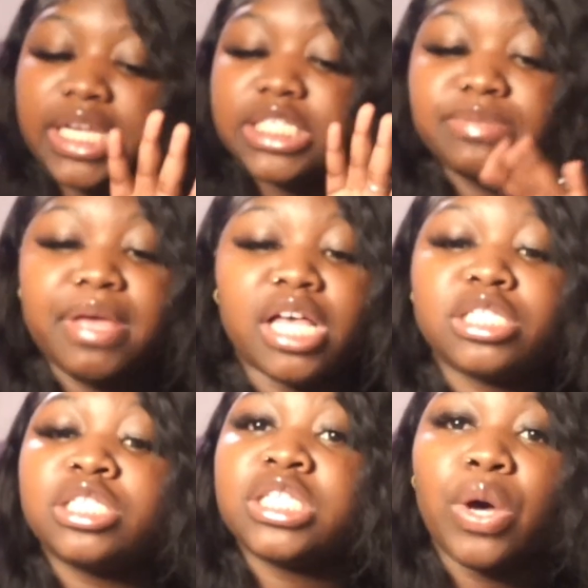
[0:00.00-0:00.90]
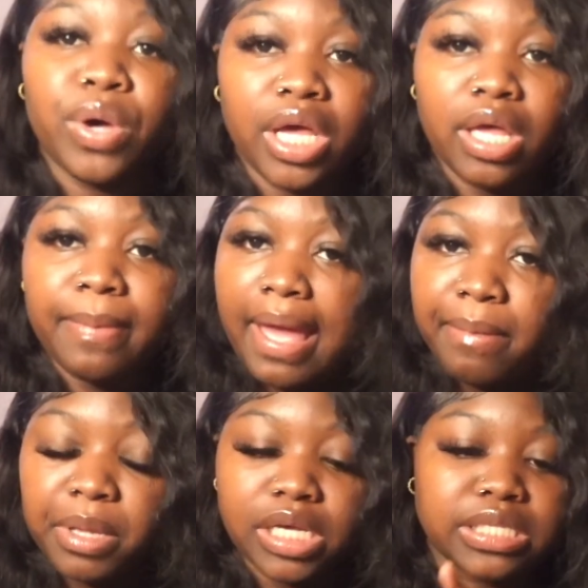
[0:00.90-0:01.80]
say this smells so good,
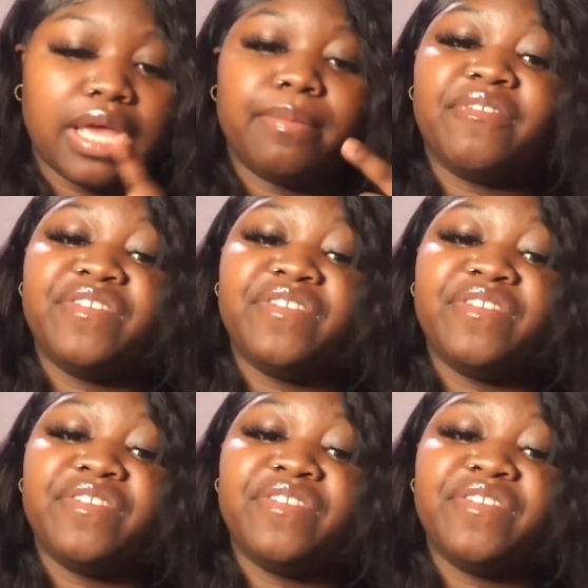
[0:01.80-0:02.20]
baby, because I am a